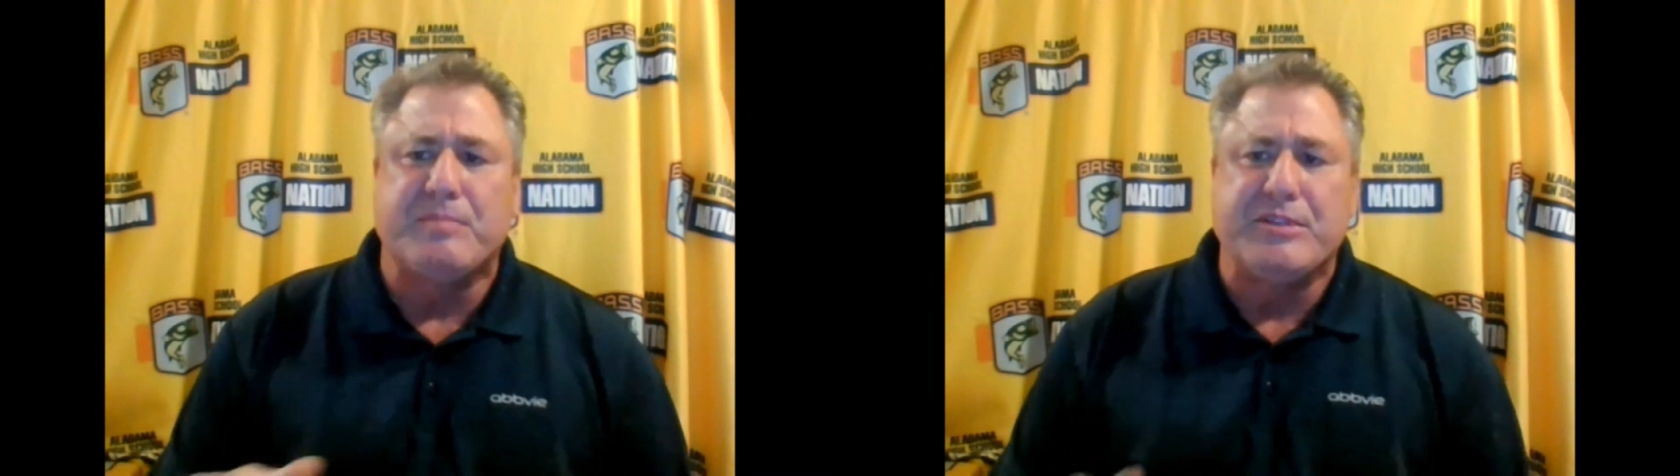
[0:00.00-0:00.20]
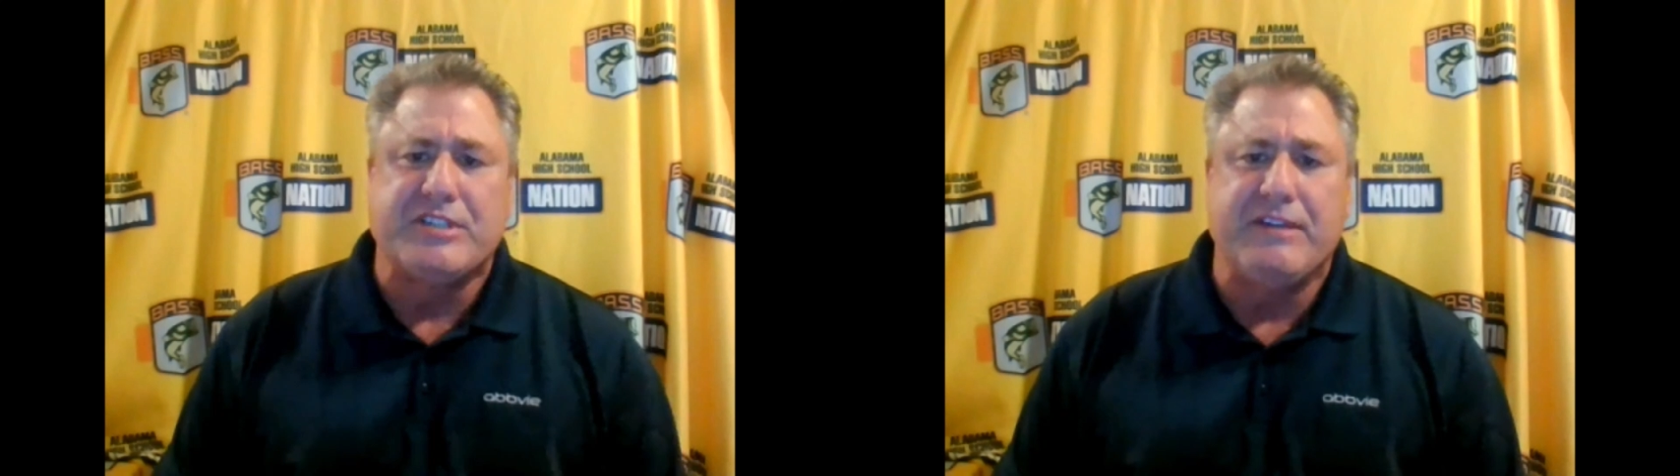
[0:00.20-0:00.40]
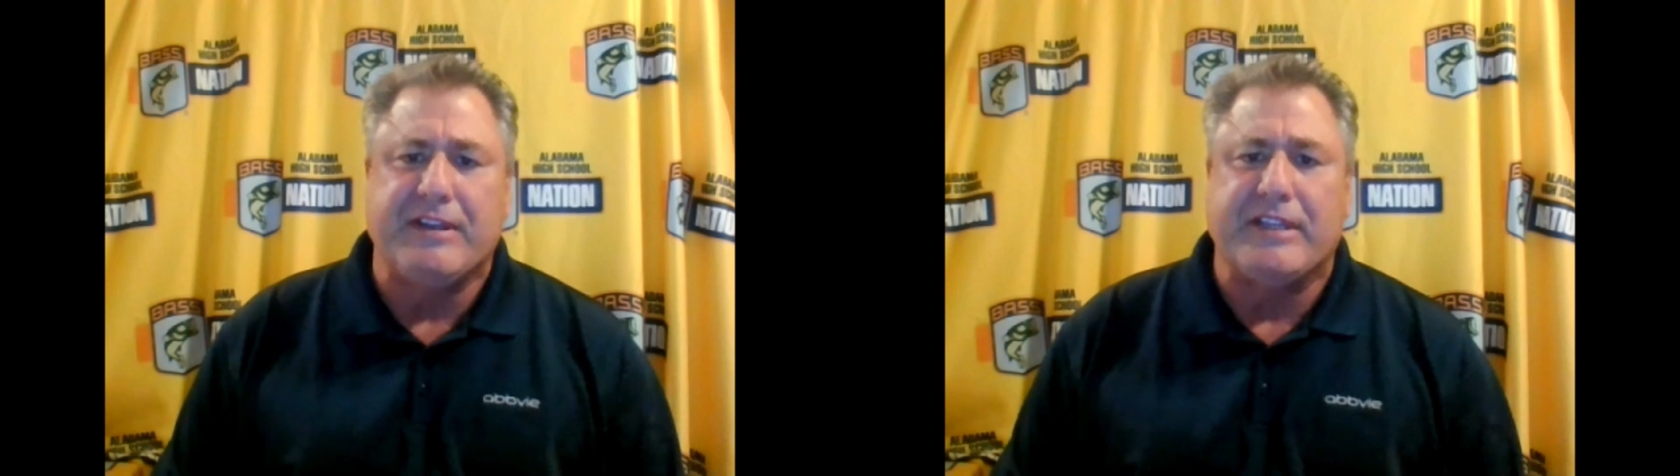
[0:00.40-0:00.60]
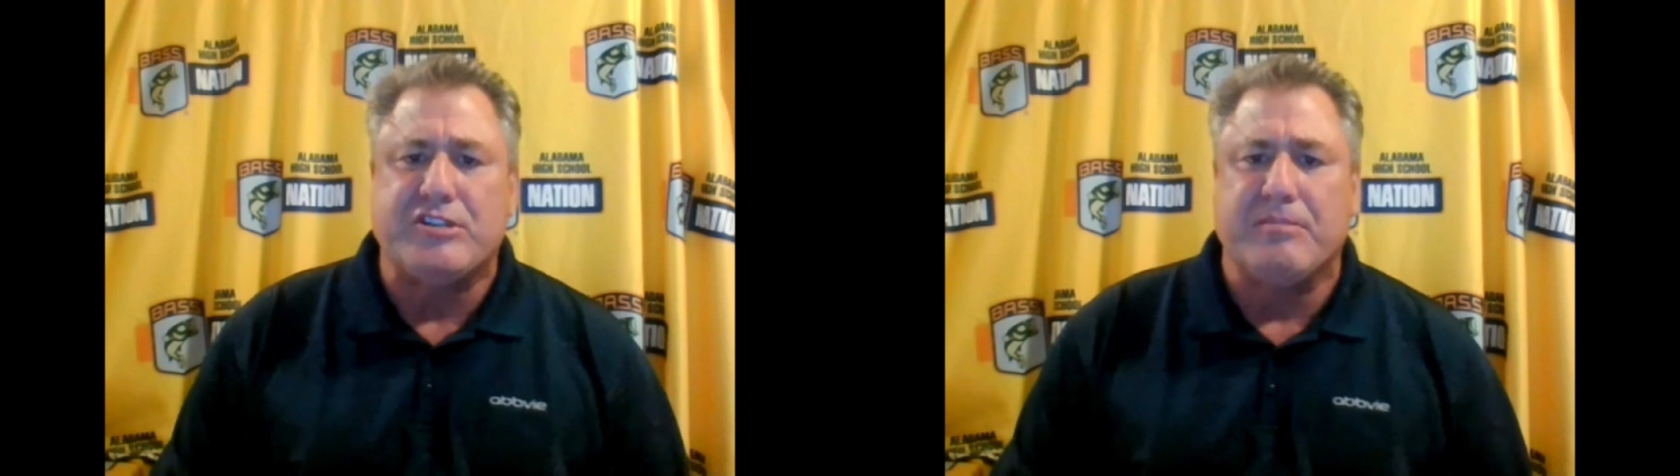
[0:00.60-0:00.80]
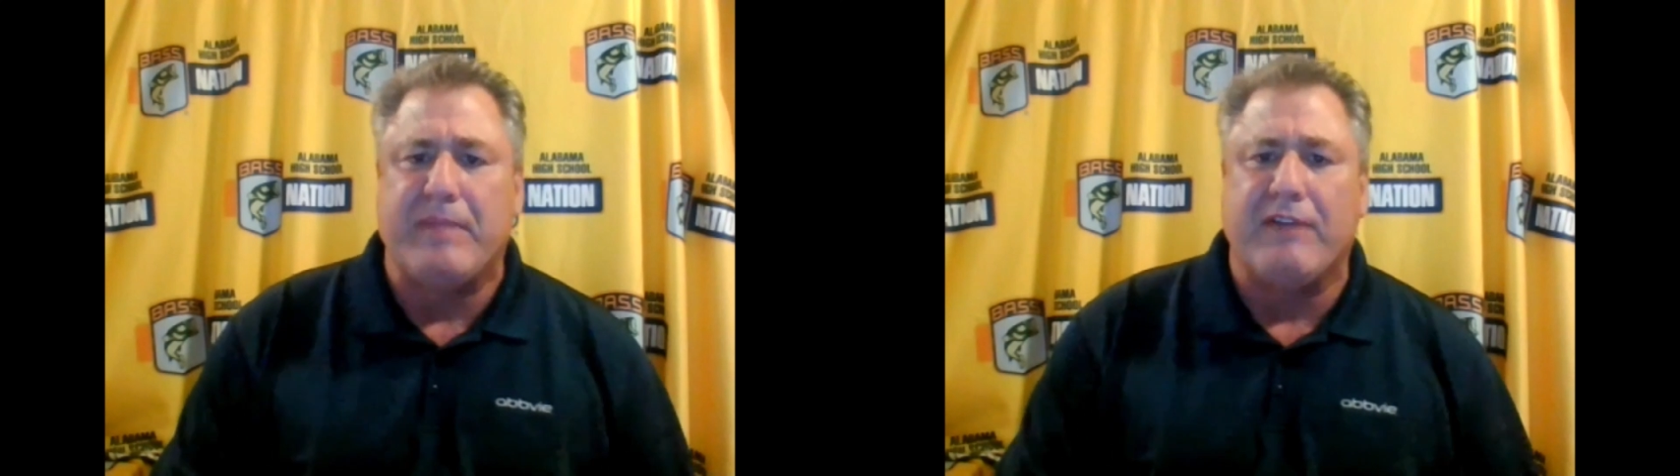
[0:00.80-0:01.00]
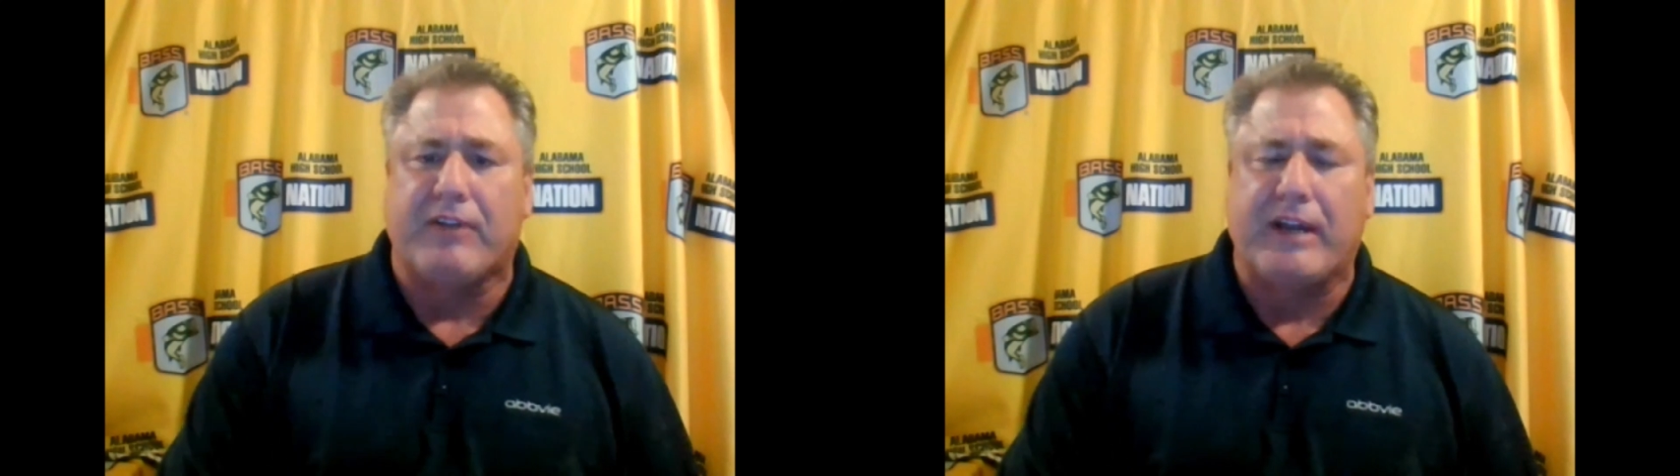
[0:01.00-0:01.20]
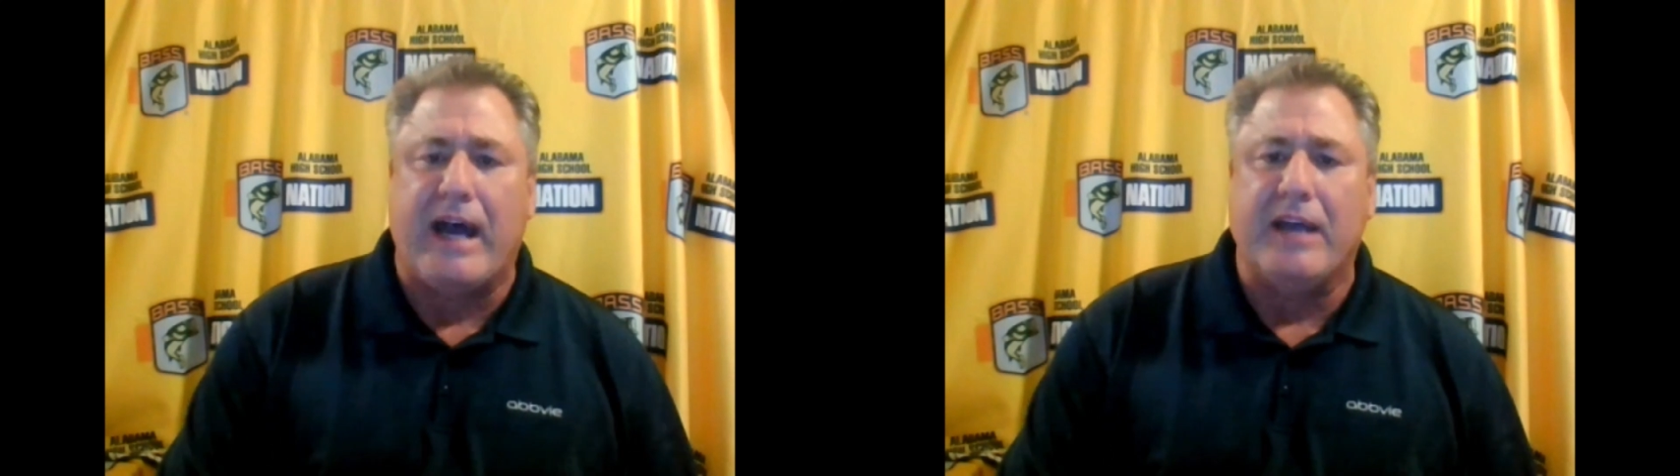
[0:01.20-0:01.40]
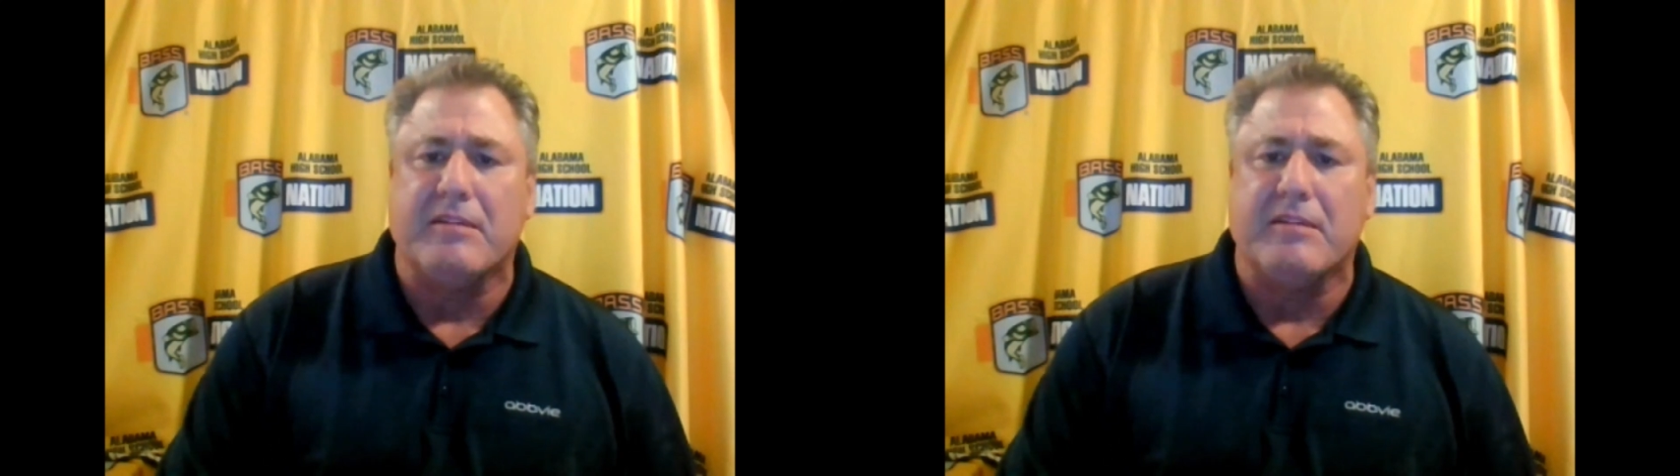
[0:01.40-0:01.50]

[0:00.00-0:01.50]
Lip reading: specific that you may have forgotten